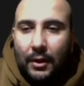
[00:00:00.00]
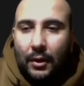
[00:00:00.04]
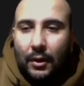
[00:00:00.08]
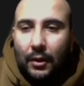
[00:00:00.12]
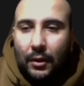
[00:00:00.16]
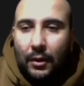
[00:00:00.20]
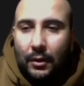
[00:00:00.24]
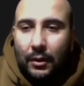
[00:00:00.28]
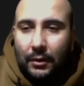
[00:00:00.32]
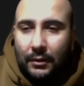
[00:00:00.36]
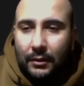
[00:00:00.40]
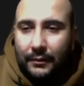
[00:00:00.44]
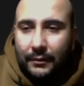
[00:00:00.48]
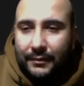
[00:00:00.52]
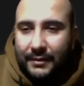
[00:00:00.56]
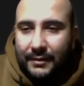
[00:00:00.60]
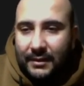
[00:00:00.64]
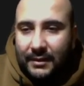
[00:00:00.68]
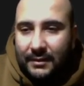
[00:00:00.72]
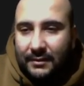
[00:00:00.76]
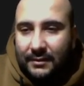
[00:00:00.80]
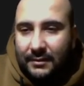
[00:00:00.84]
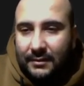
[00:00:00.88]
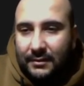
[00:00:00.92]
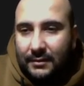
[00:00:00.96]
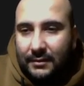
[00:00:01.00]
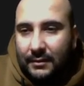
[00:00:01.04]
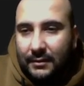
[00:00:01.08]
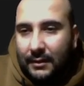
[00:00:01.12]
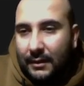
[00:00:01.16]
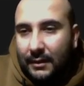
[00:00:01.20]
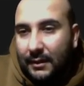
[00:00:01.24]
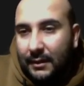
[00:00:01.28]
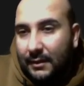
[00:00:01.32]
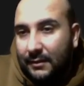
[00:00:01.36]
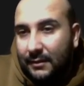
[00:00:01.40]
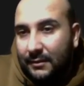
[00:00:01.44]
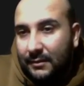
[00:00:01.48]
all of these
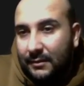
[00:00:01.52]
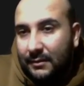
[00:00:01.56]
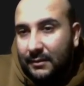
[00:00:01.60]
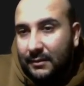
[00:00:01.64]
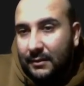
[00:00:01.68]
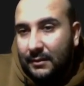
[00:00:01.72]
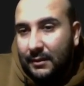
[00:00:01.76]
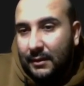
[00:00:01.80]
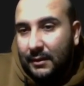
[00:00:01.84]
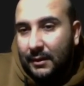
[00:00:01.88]
is